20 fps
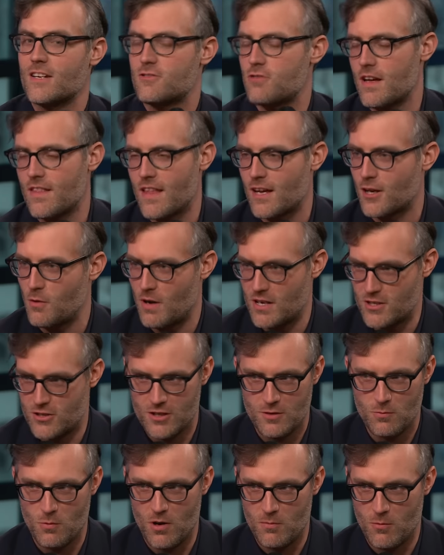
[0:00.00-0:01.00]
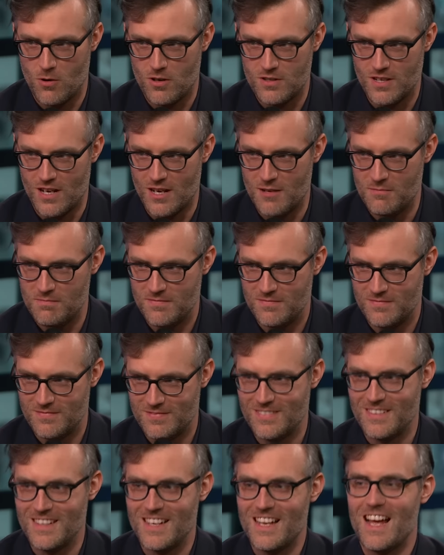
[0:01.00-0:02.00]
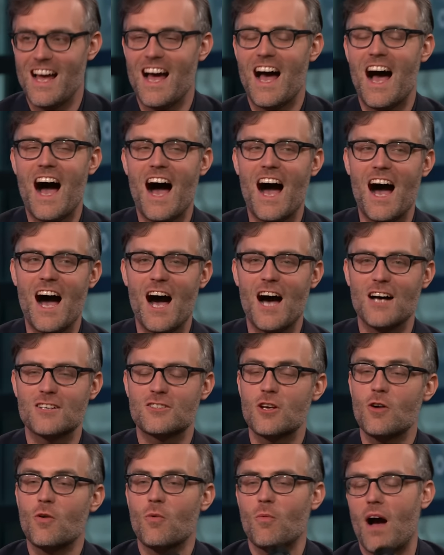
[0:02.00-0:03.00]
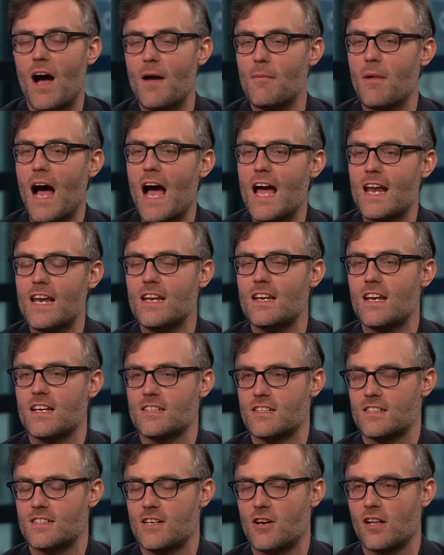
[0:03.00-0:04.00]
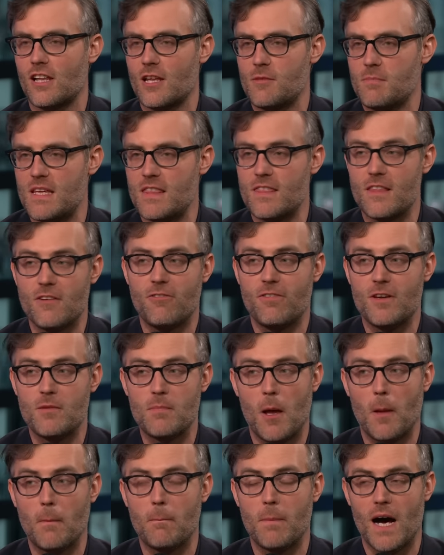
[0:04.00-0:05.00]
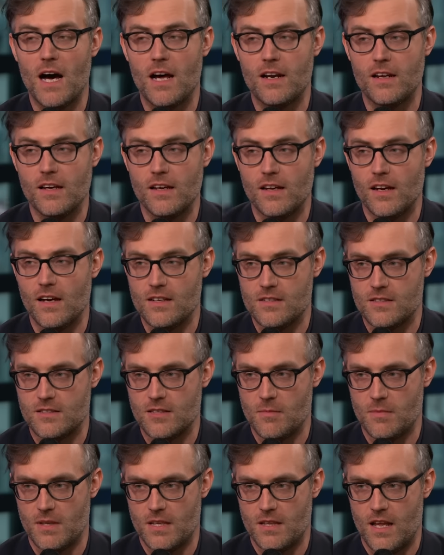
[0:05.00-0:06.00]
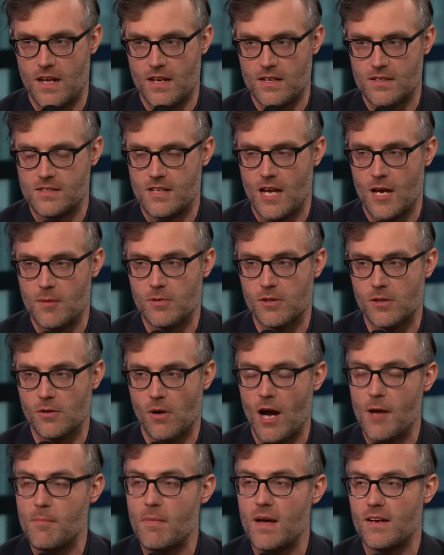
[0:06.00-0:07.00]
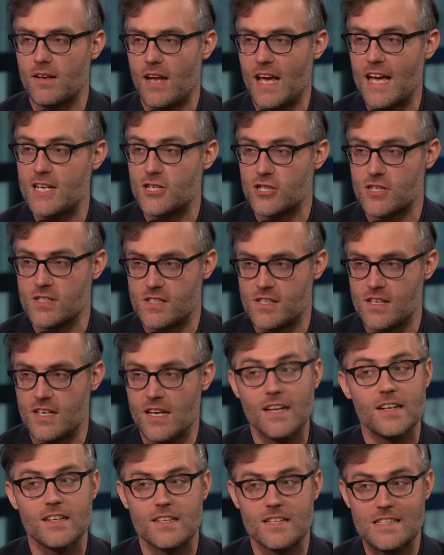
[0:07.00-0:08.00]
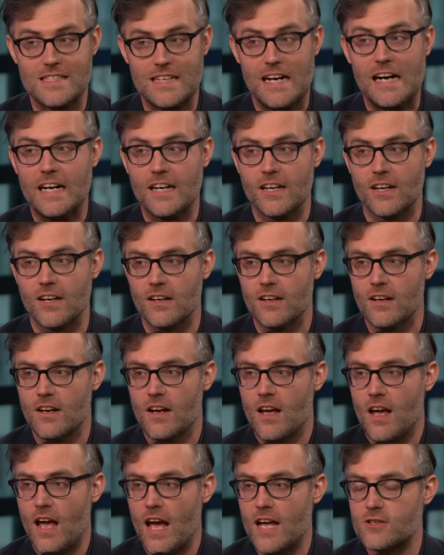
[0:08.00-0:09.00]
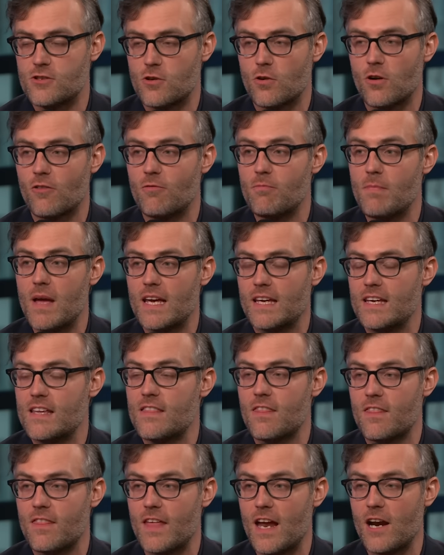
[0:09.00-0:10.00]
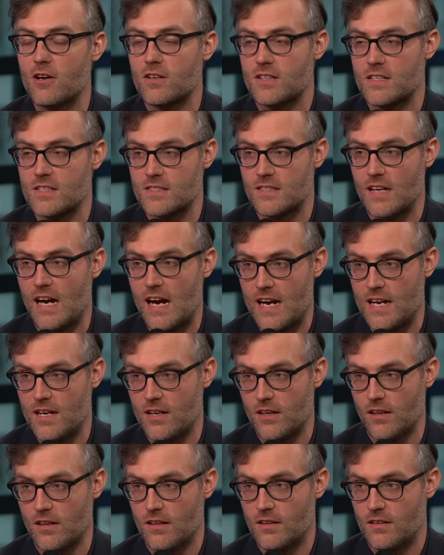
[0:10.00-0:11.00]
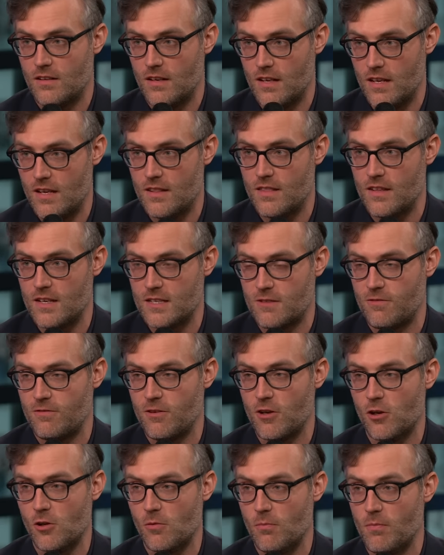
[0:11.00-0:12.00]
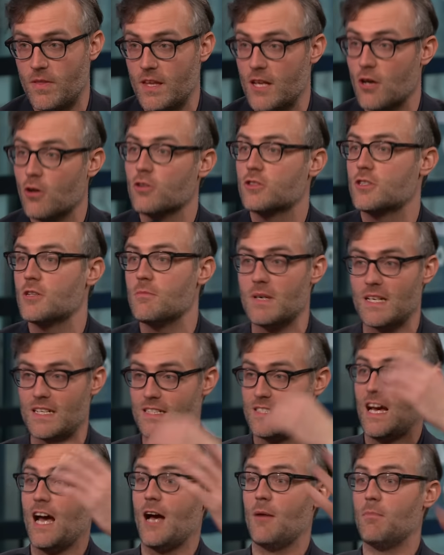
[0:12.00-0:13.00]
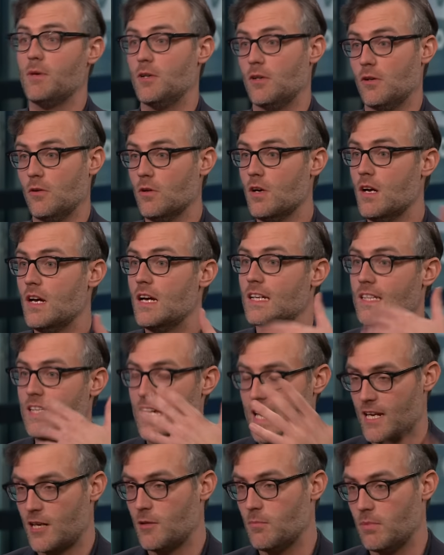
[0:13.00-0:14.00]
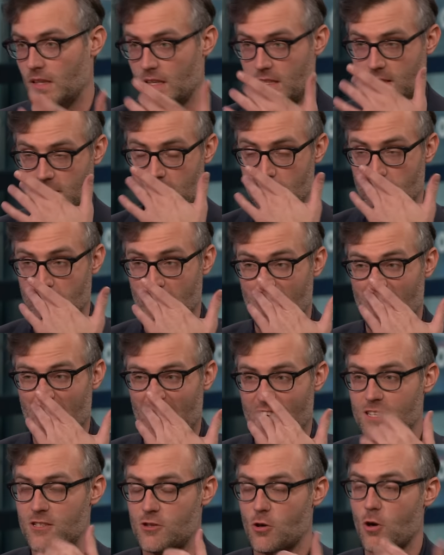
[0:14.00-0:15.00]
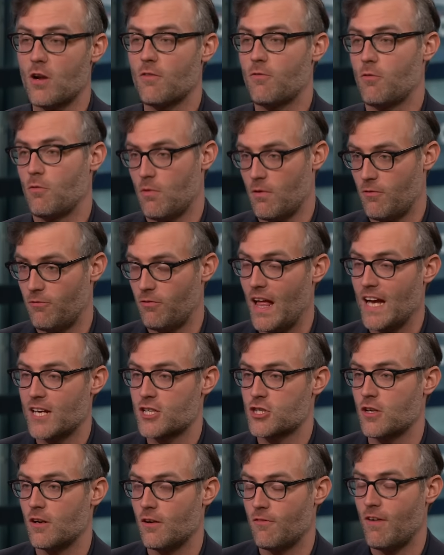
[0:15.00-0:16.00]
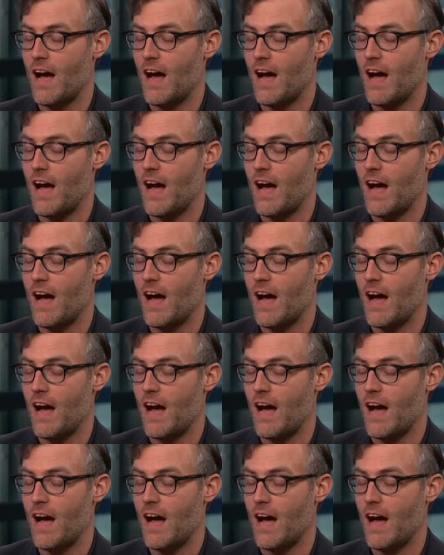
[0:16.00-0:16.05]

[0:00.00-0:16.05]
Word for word: try that question one more time? so I, I didn't necessarily mean the female body as something that is taboo. I meant agency and desire, and sort of making their desire in this film the ultimate taboo cannibalism. It's sort of a reflection of